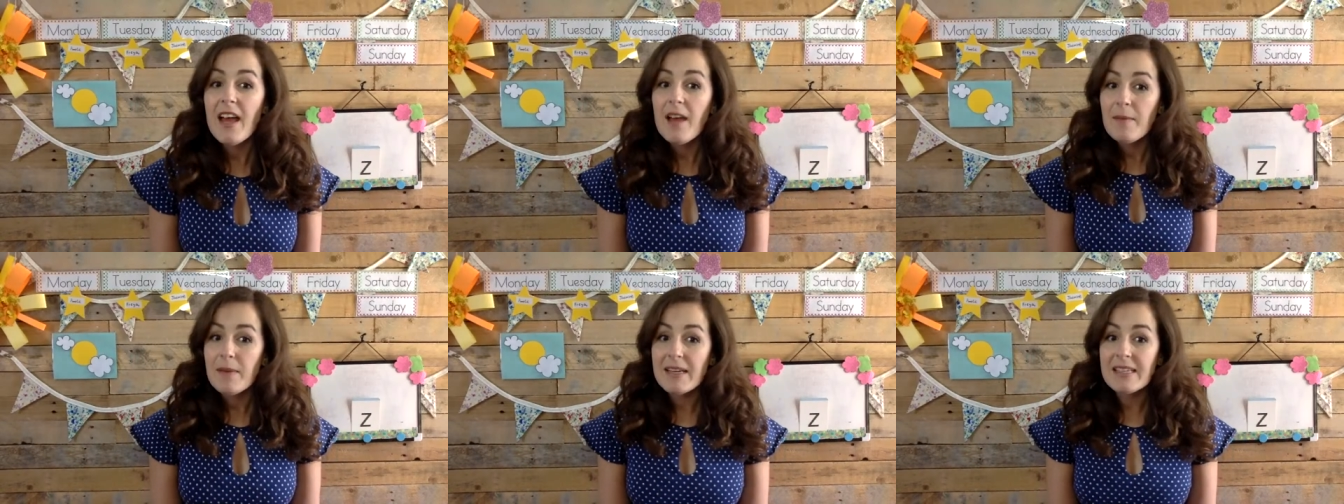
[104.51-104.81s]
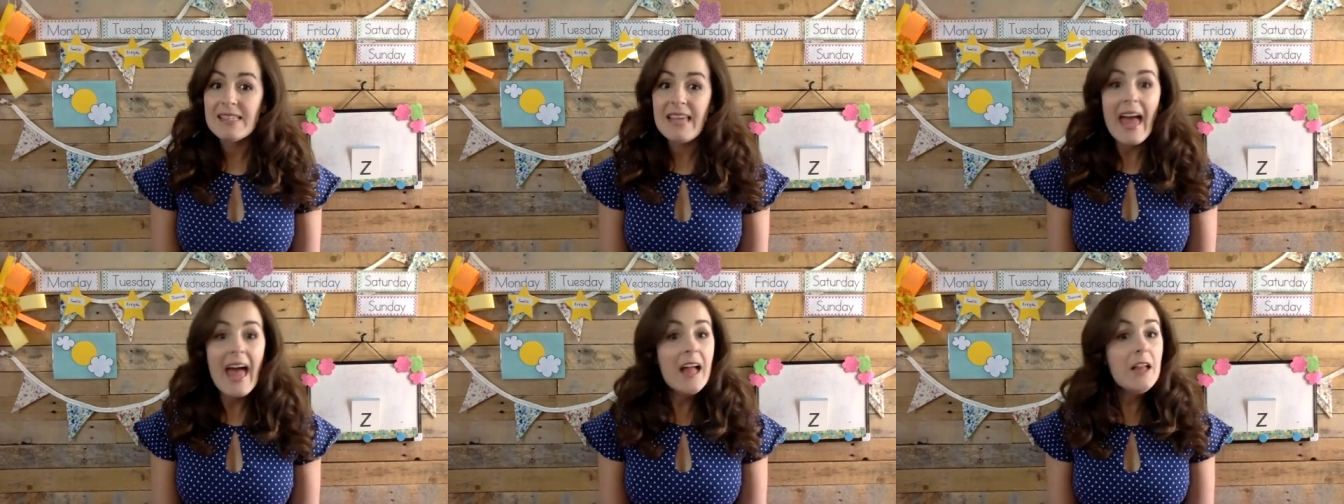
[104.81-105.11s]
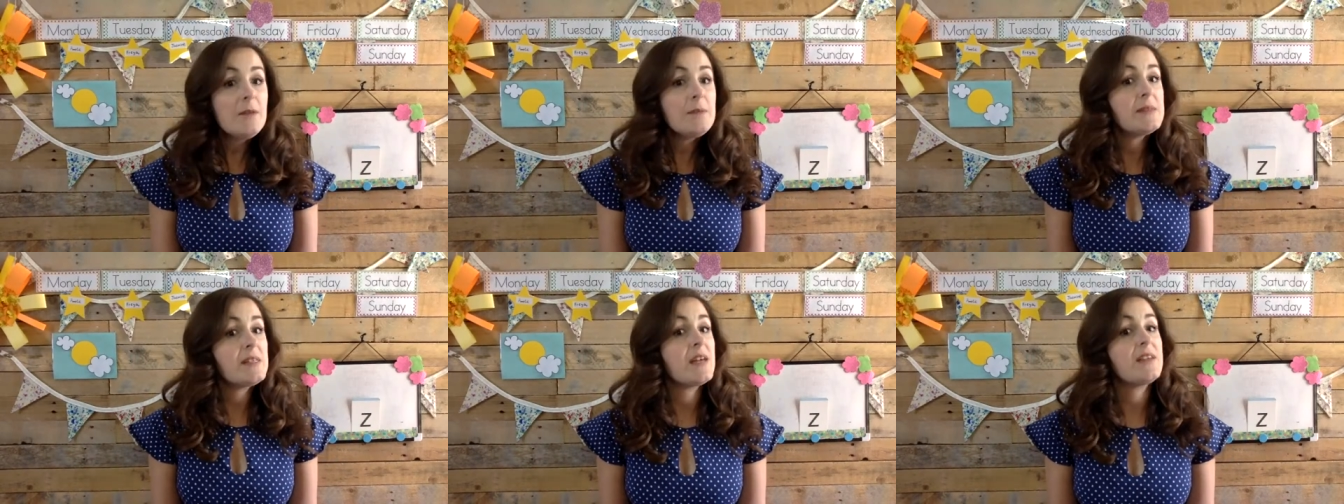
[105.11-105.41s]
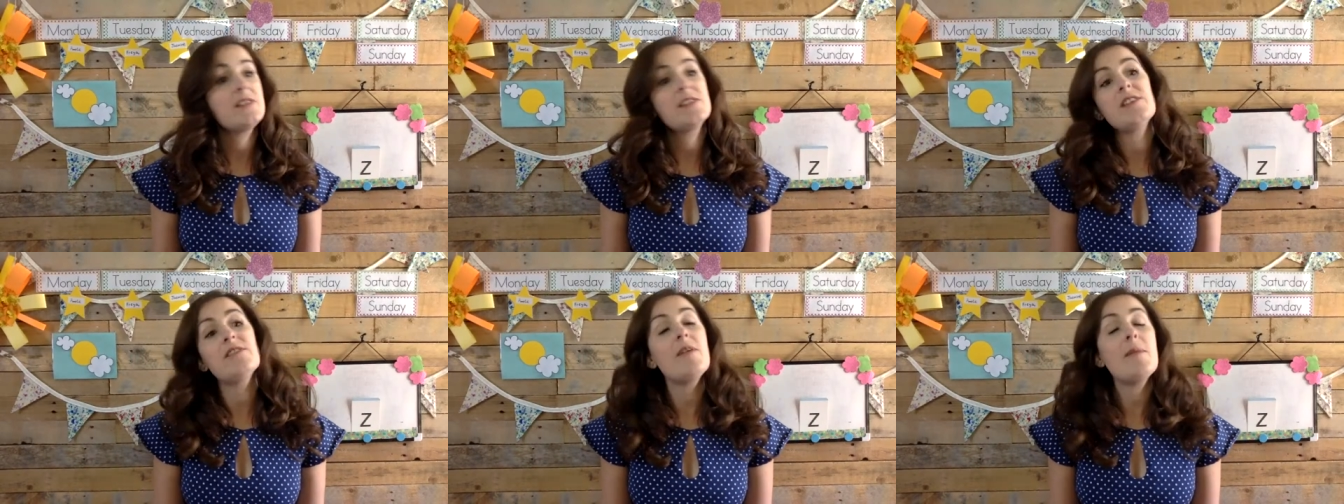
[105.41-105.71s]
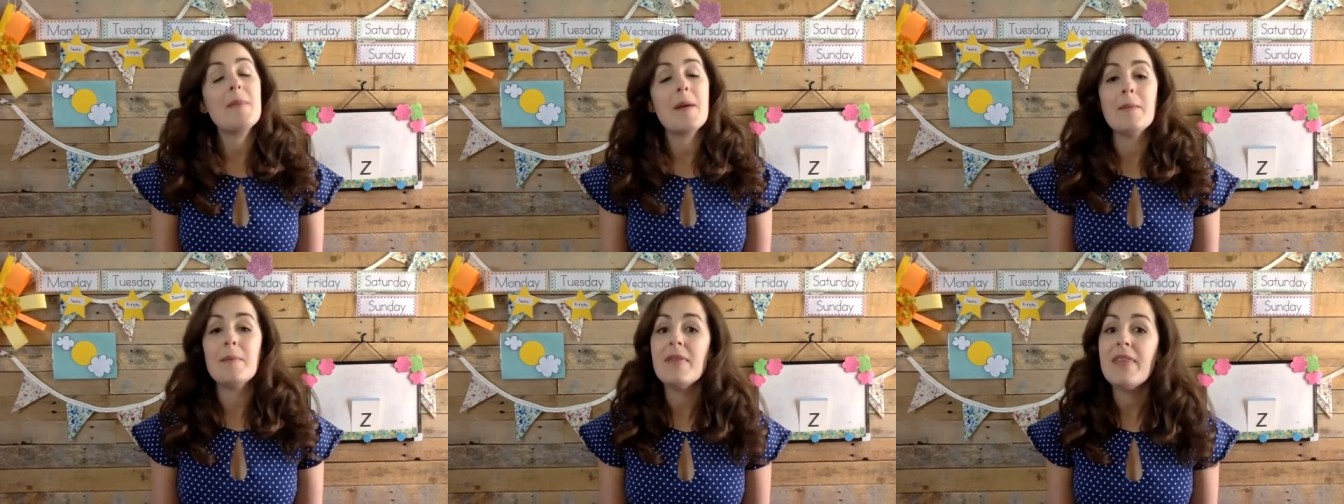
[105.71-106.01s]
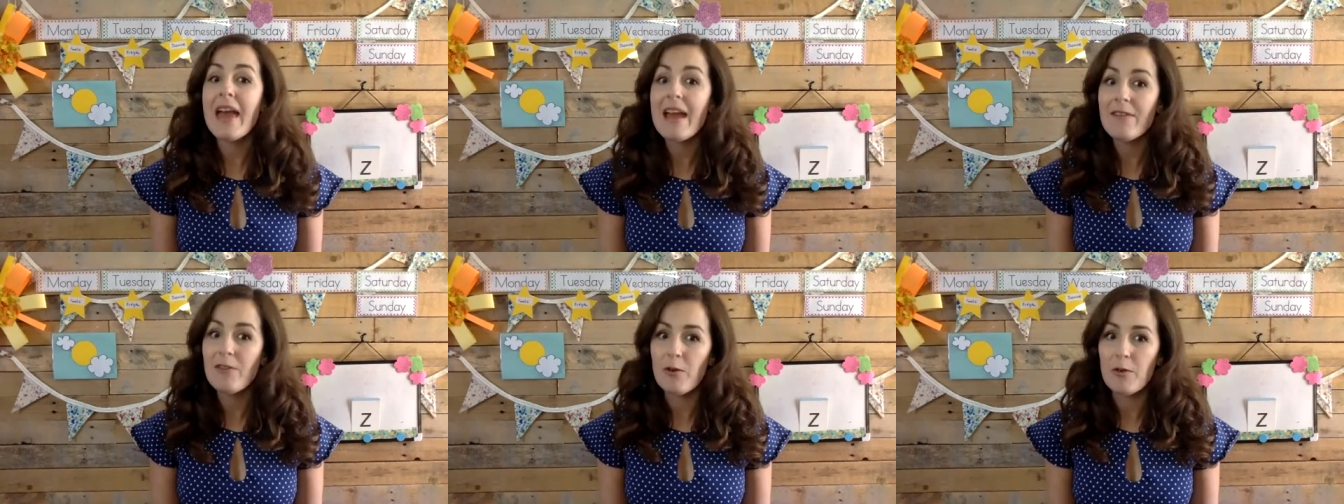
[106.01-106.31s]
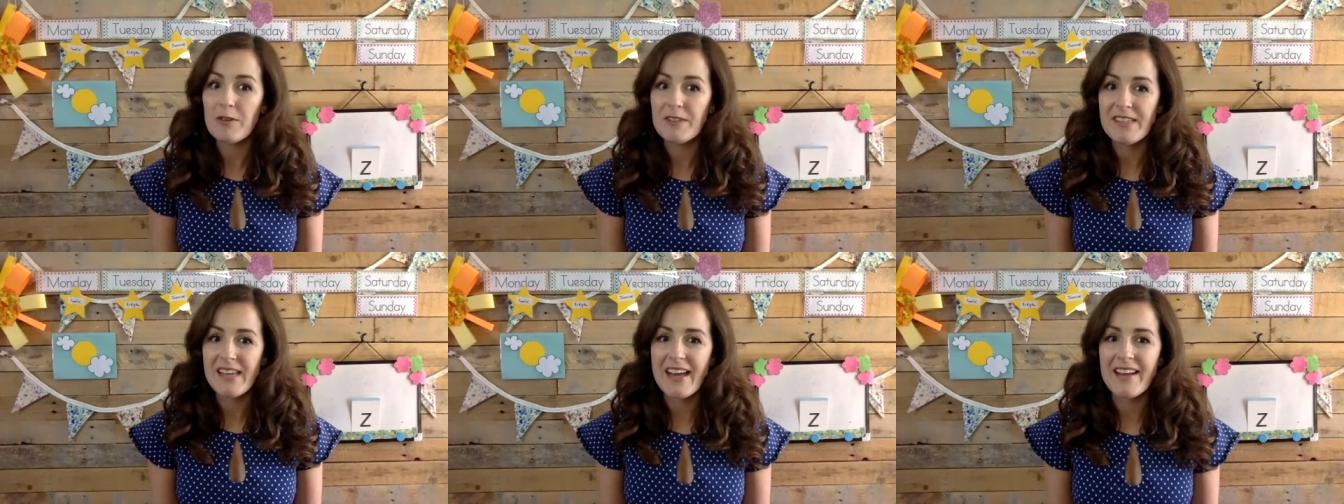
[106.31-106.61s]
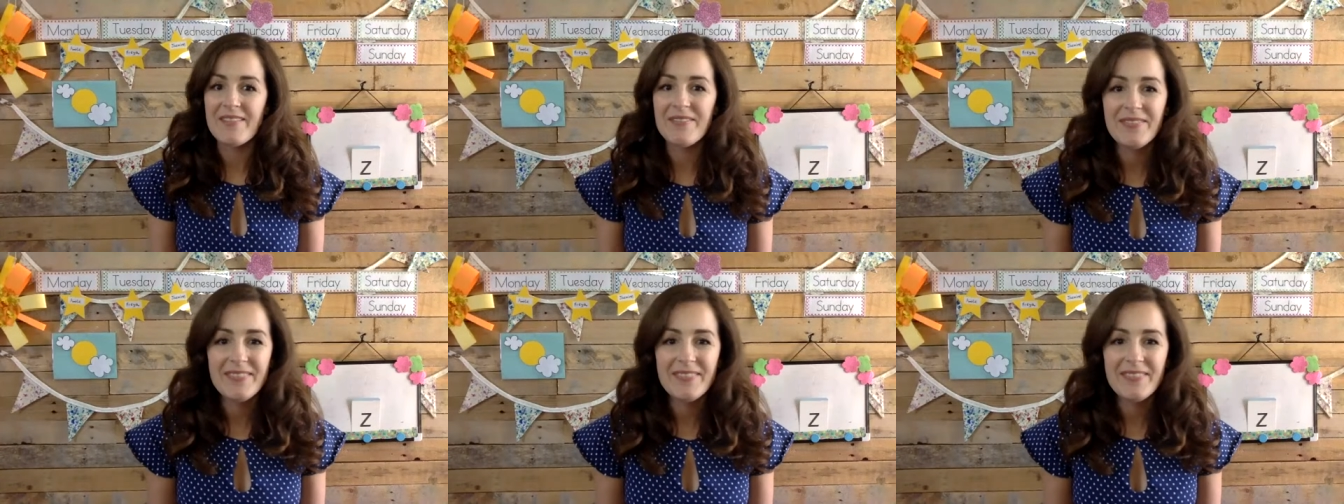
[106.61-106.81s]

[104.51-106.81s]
because it helps us to remember their order.